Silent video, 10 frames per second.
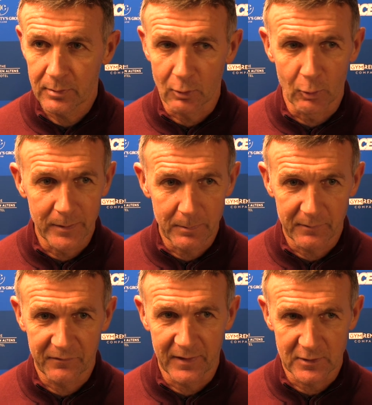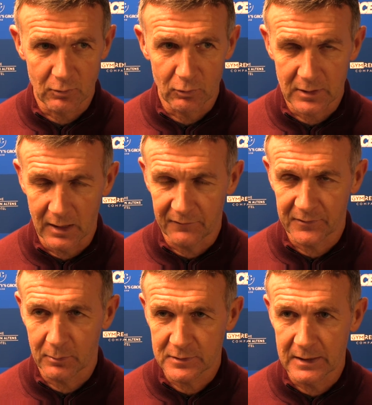you know, be professional, look
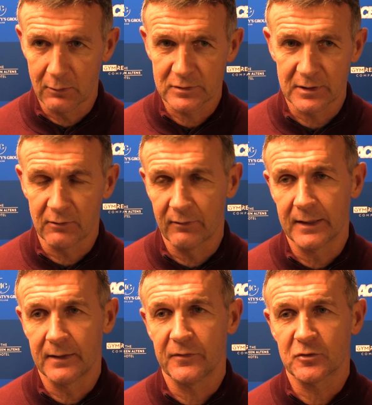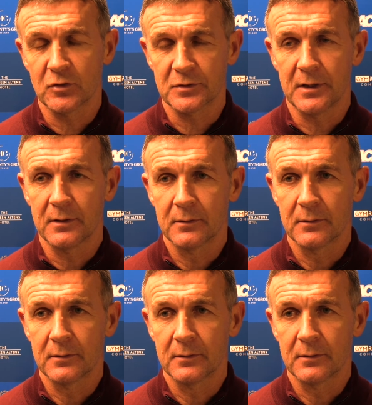after ourselves, and get ready for Tuesday.